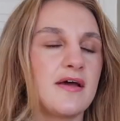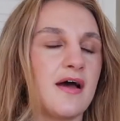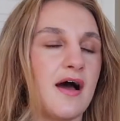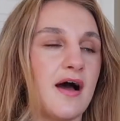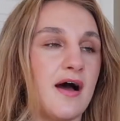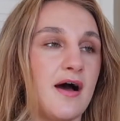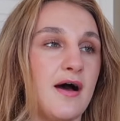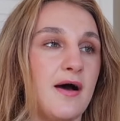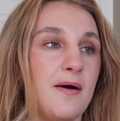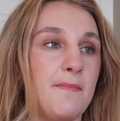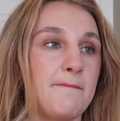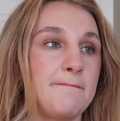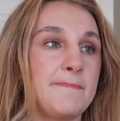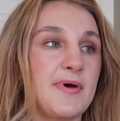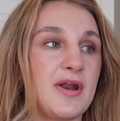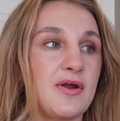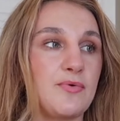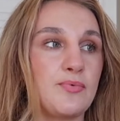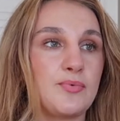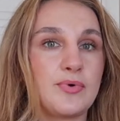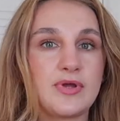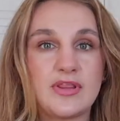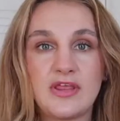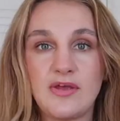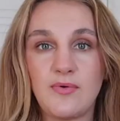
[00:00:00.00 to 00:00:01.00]
But I
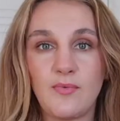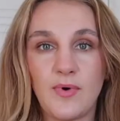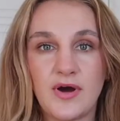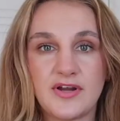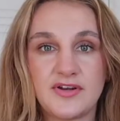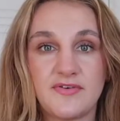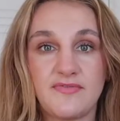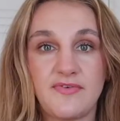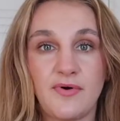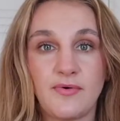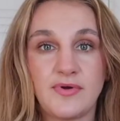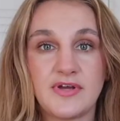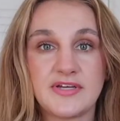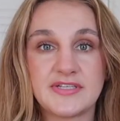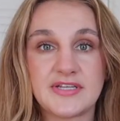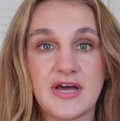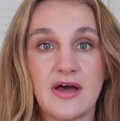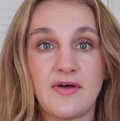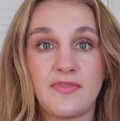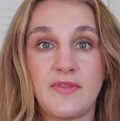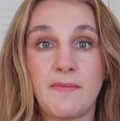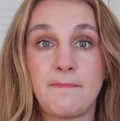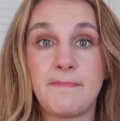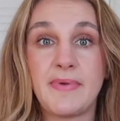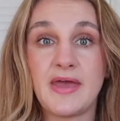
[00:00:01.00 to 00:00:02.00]
really want to focus
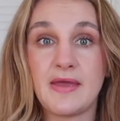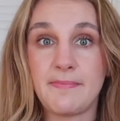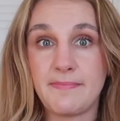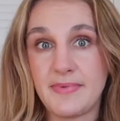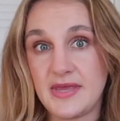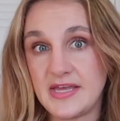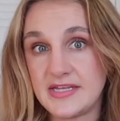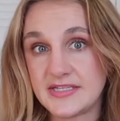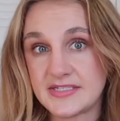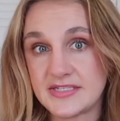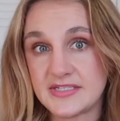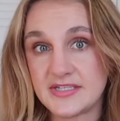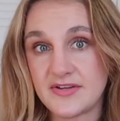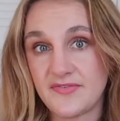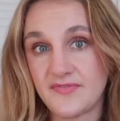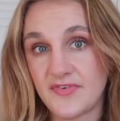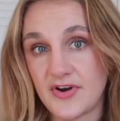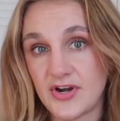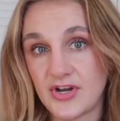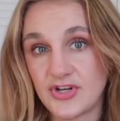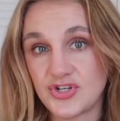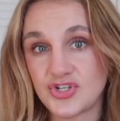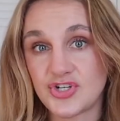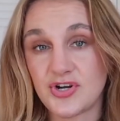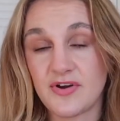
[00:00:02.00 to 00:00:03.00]
on the big pieces of
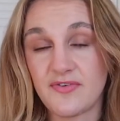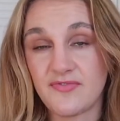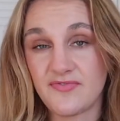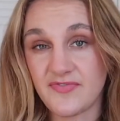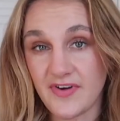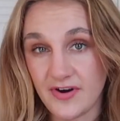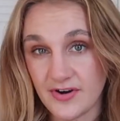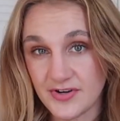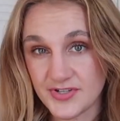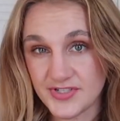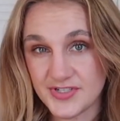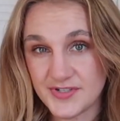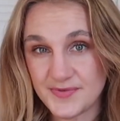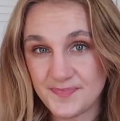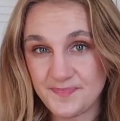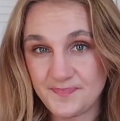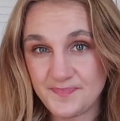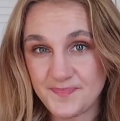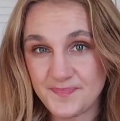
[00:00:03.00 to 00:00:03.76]
furniture first.